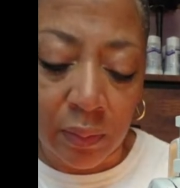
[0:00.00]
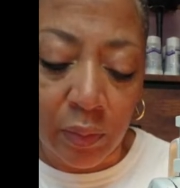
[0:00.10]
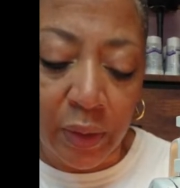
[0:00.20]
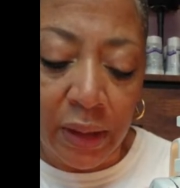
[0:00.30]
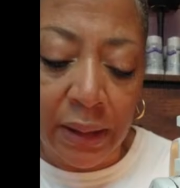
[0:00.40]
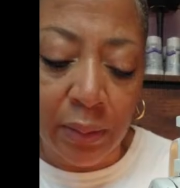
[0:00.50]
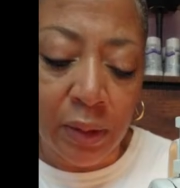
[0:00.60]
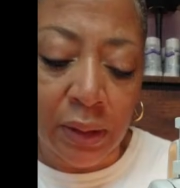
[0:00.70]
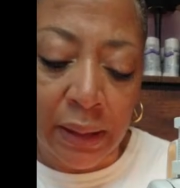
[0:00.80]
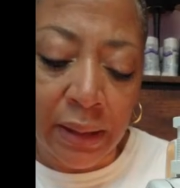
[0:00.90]
And then
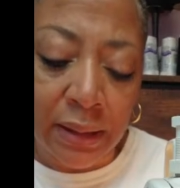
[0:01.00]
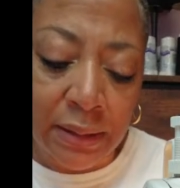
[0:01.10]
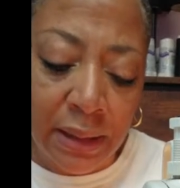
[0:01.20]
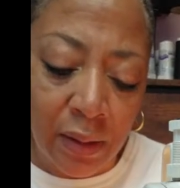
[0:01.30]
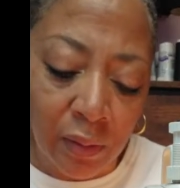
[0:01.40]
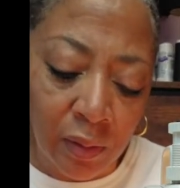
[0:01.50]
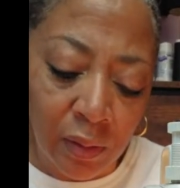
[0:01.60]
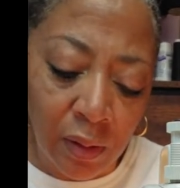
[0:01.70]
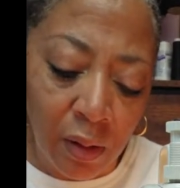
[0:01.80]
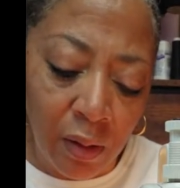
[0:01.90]
lay this out
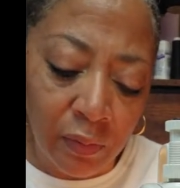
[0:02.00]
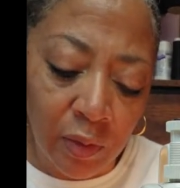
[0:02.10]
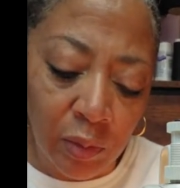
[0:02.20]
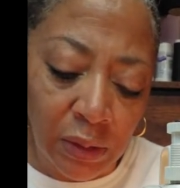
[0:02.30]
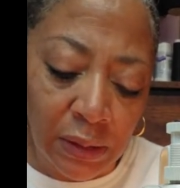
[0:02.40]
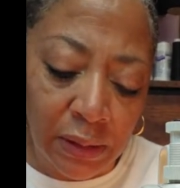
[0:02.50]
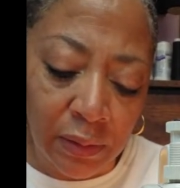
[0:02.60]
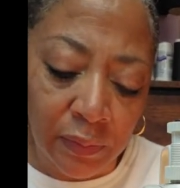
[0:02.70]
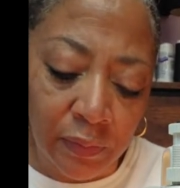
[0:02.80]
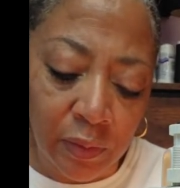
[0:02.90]
comfortably
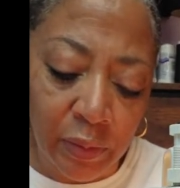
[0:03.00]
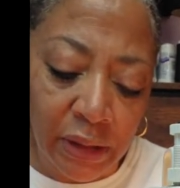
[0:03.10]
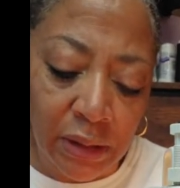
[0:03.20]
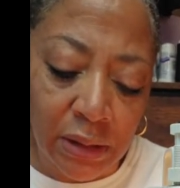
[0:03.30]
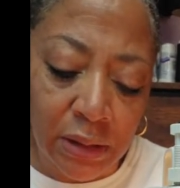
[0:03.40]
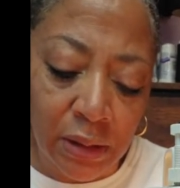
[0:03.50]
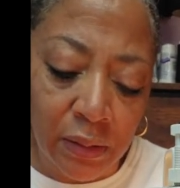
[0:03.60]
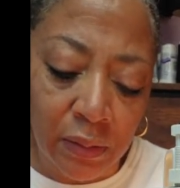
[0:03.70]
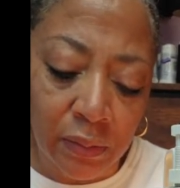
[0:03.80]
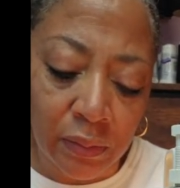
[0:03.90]
to the sun.